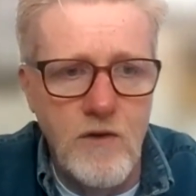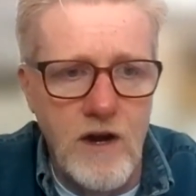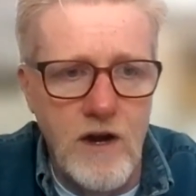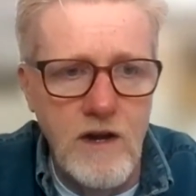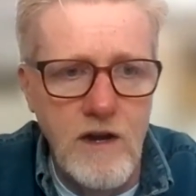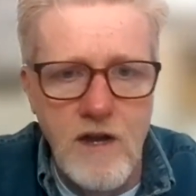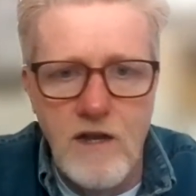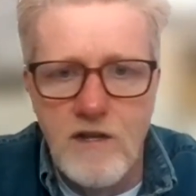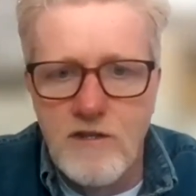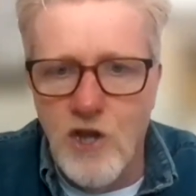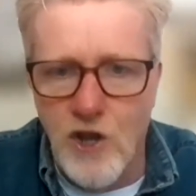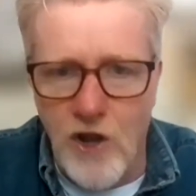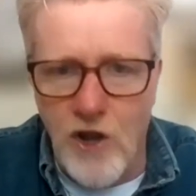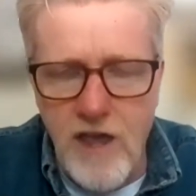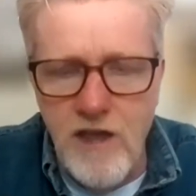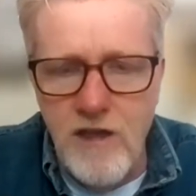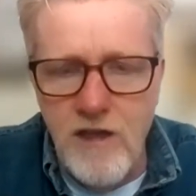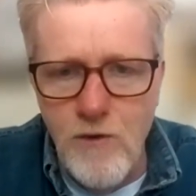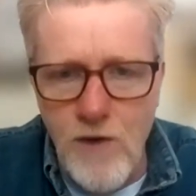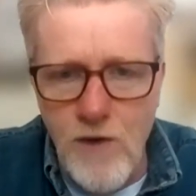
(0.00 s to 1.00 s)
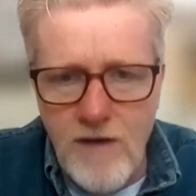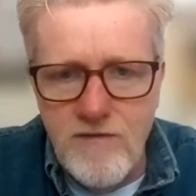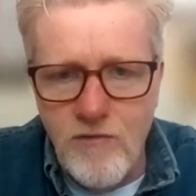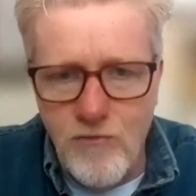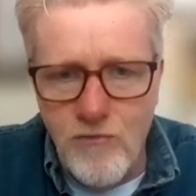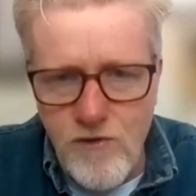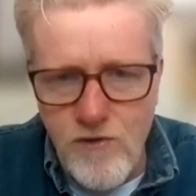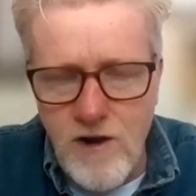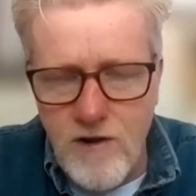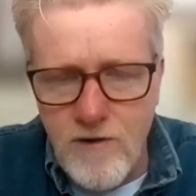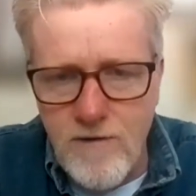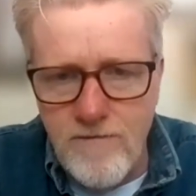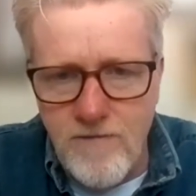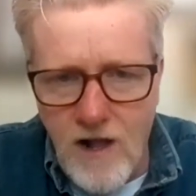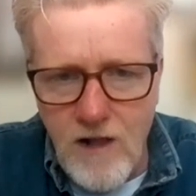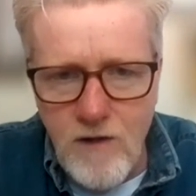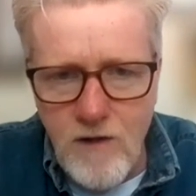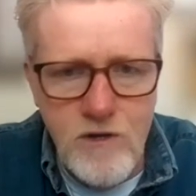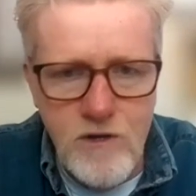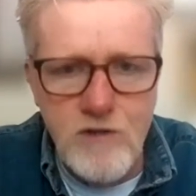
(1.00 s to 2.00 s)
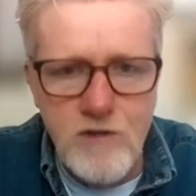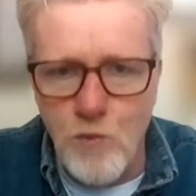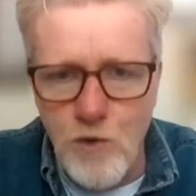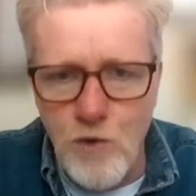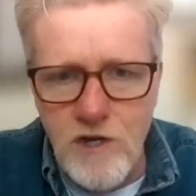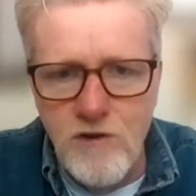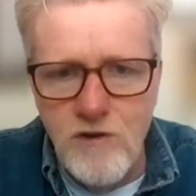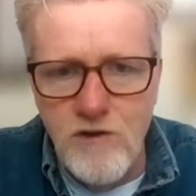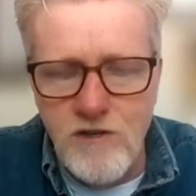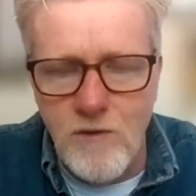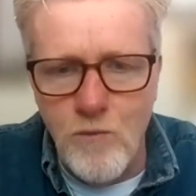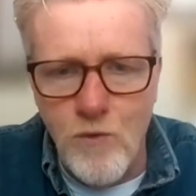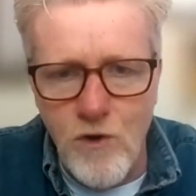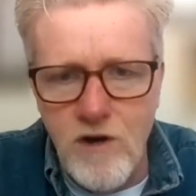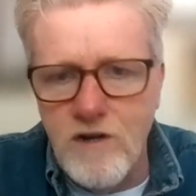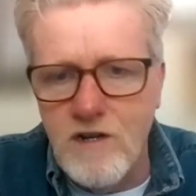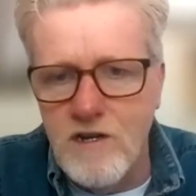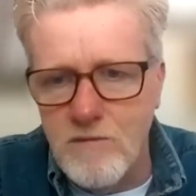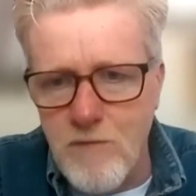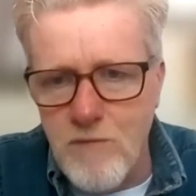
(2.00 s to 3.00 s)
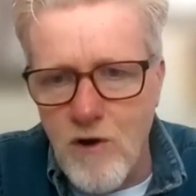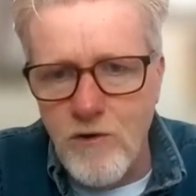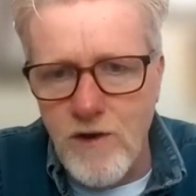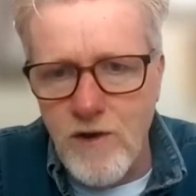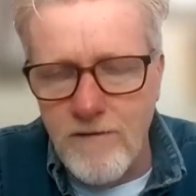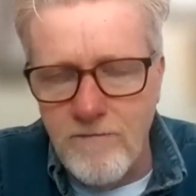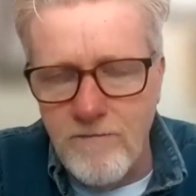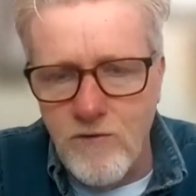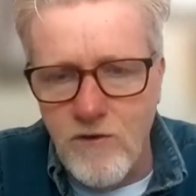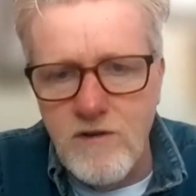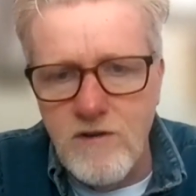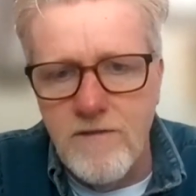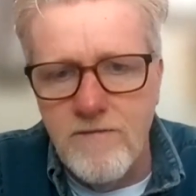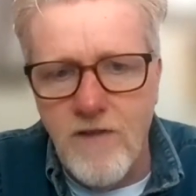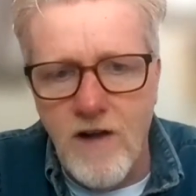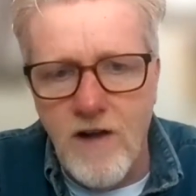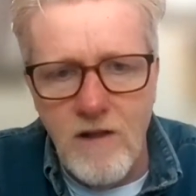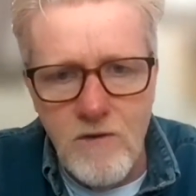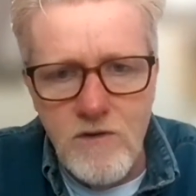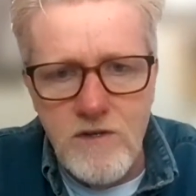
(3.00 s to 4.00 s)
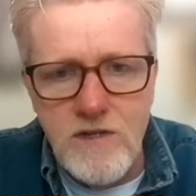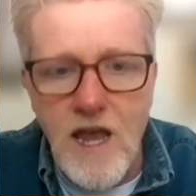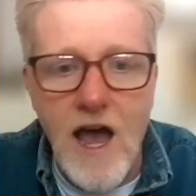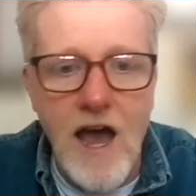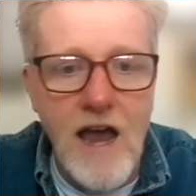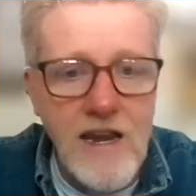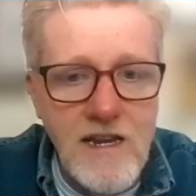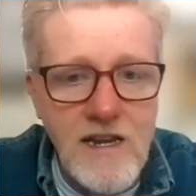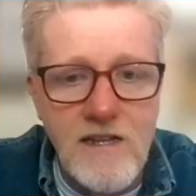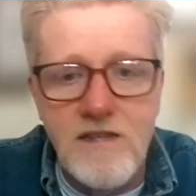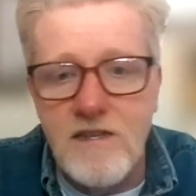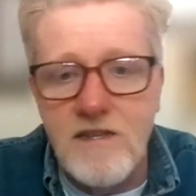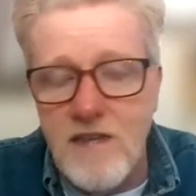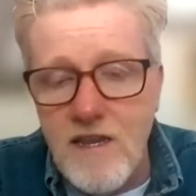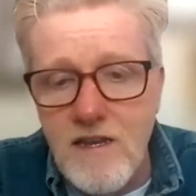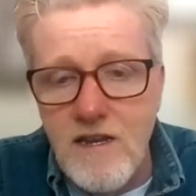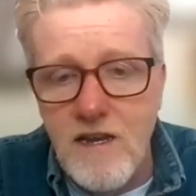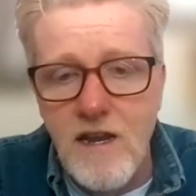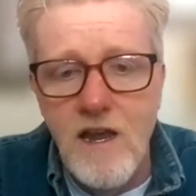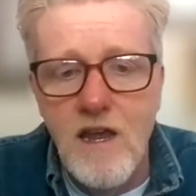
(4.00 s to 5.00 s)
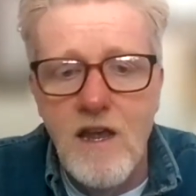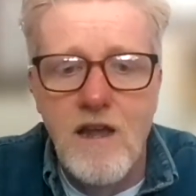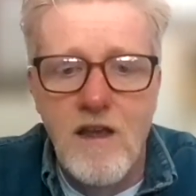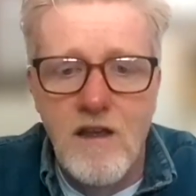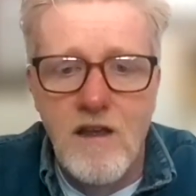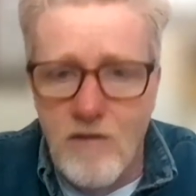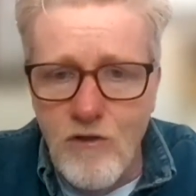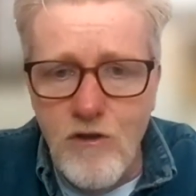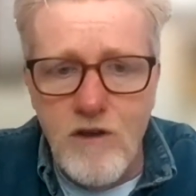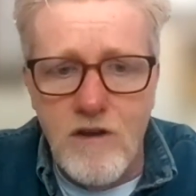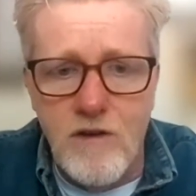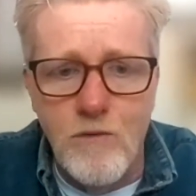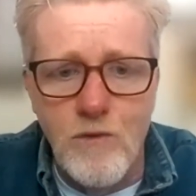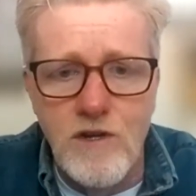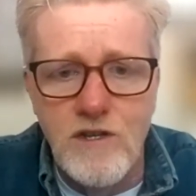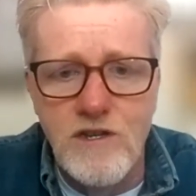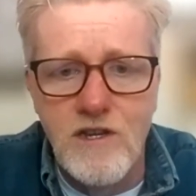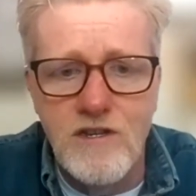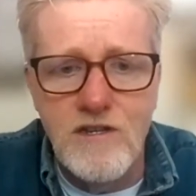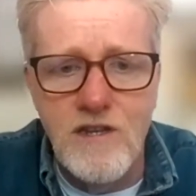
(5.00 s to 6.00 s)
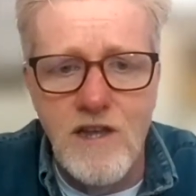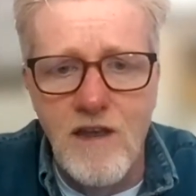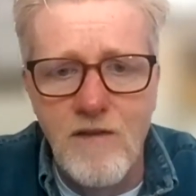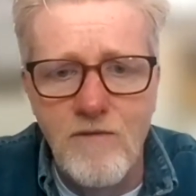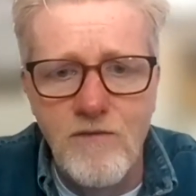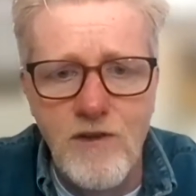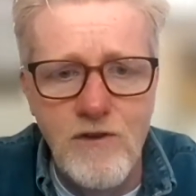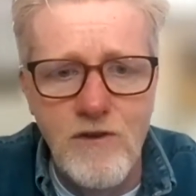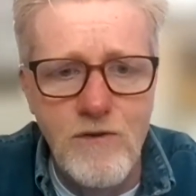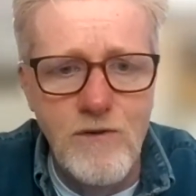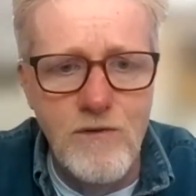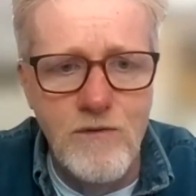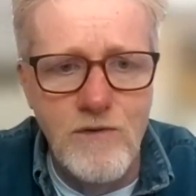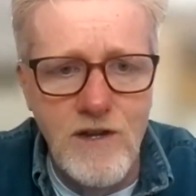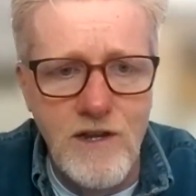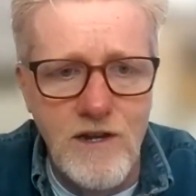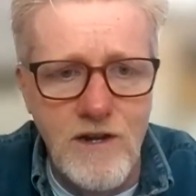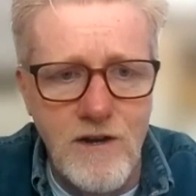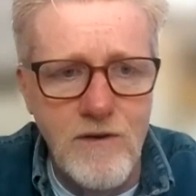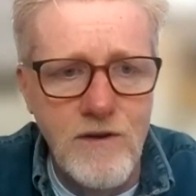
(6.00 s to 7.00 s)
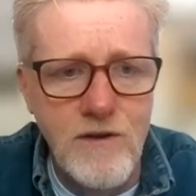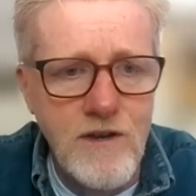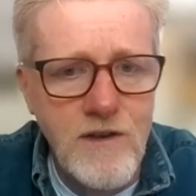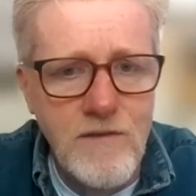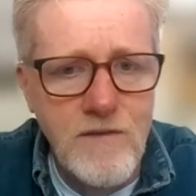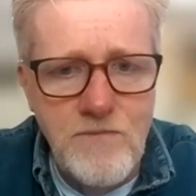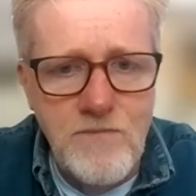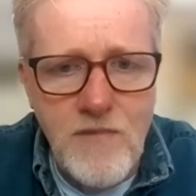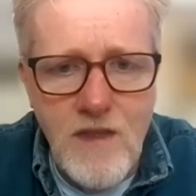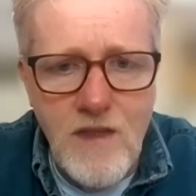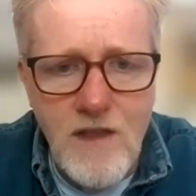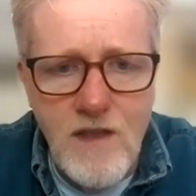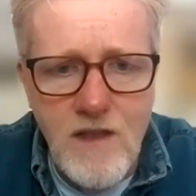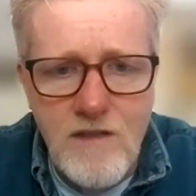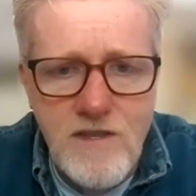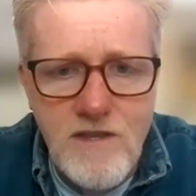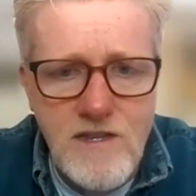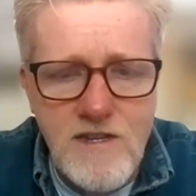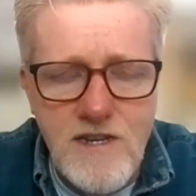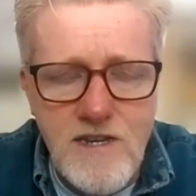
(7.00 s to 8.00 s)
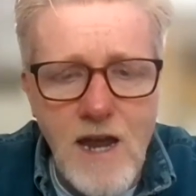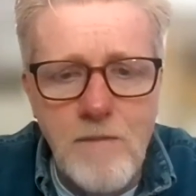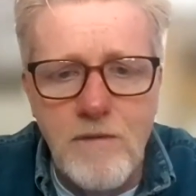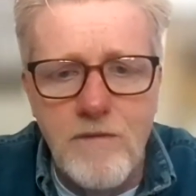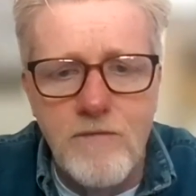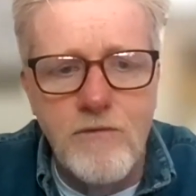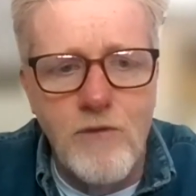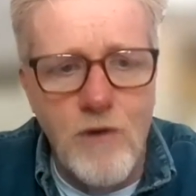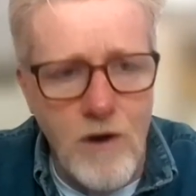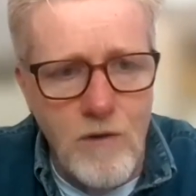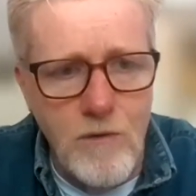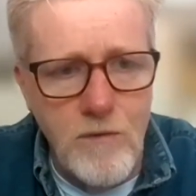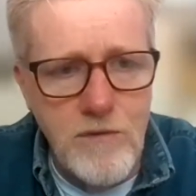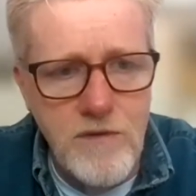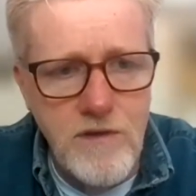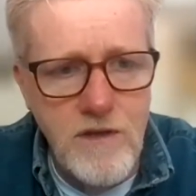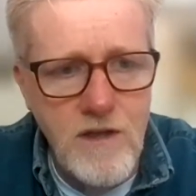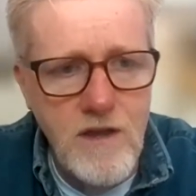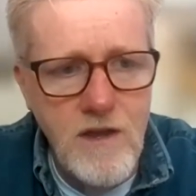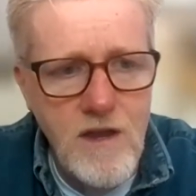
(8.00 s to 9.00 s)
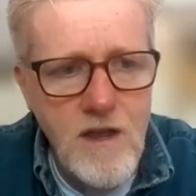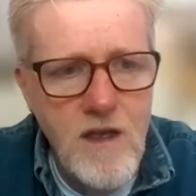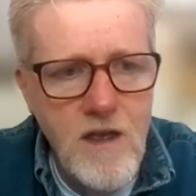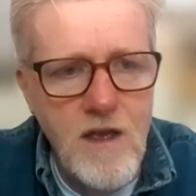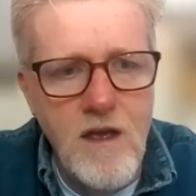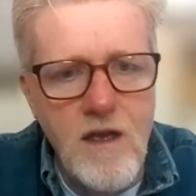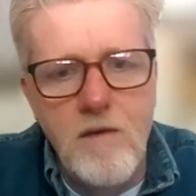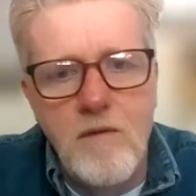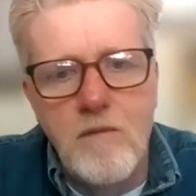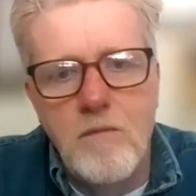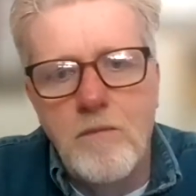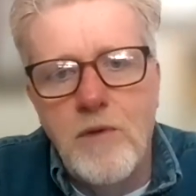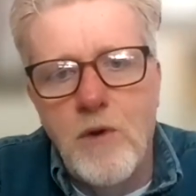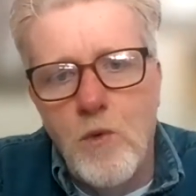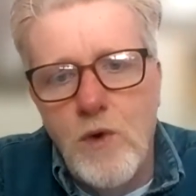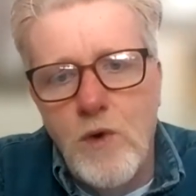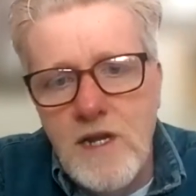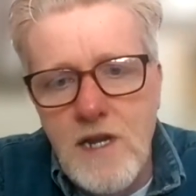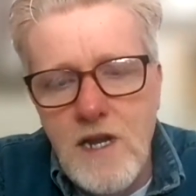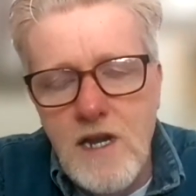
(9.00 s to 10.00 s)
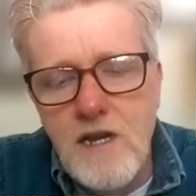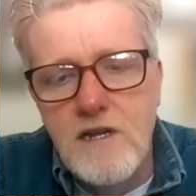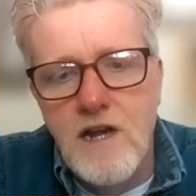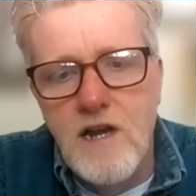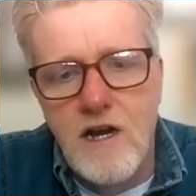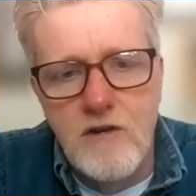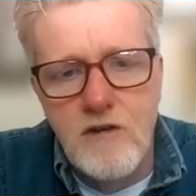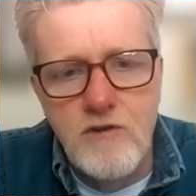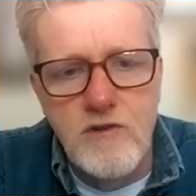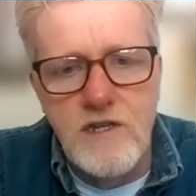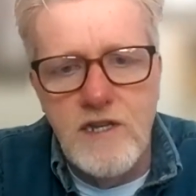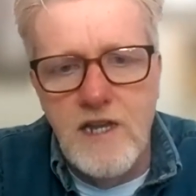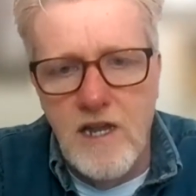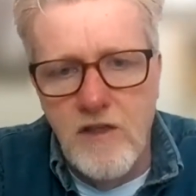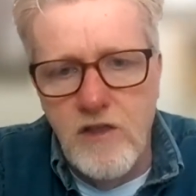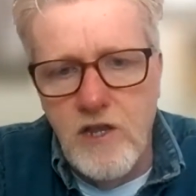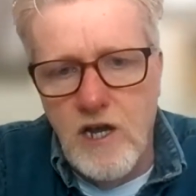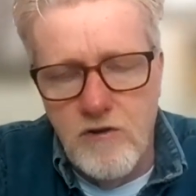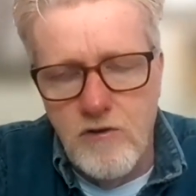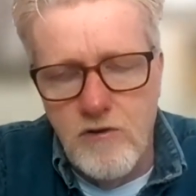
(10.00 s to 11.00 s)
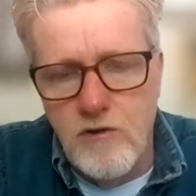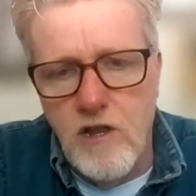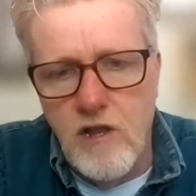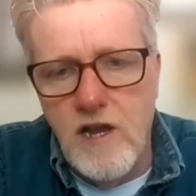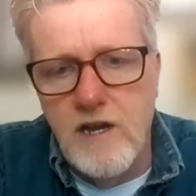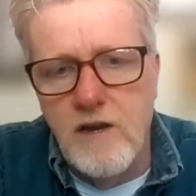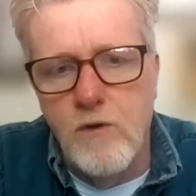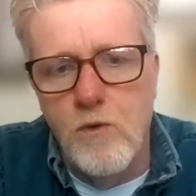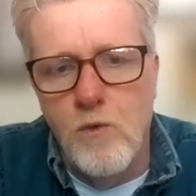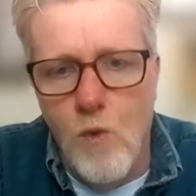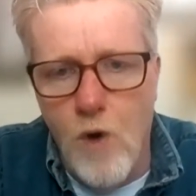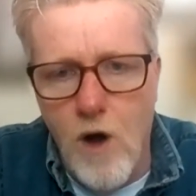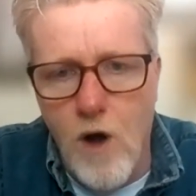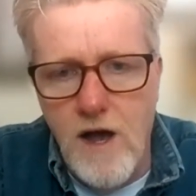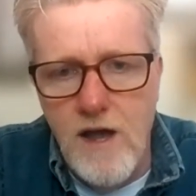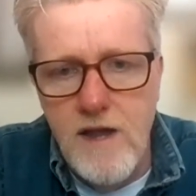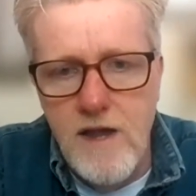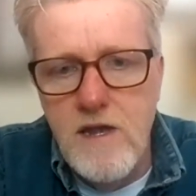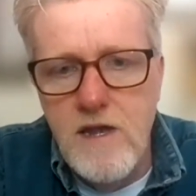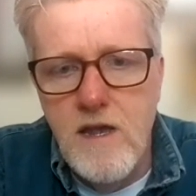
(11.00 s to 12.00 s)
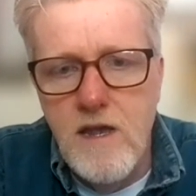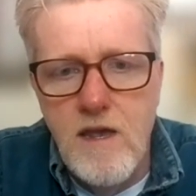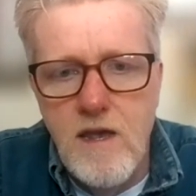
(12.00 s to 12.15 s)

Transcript: right today you have 300 followers we do some work and tomorrow you have 400 followers i can say look we just gave you you know this type of growth but we need to understand the underlying why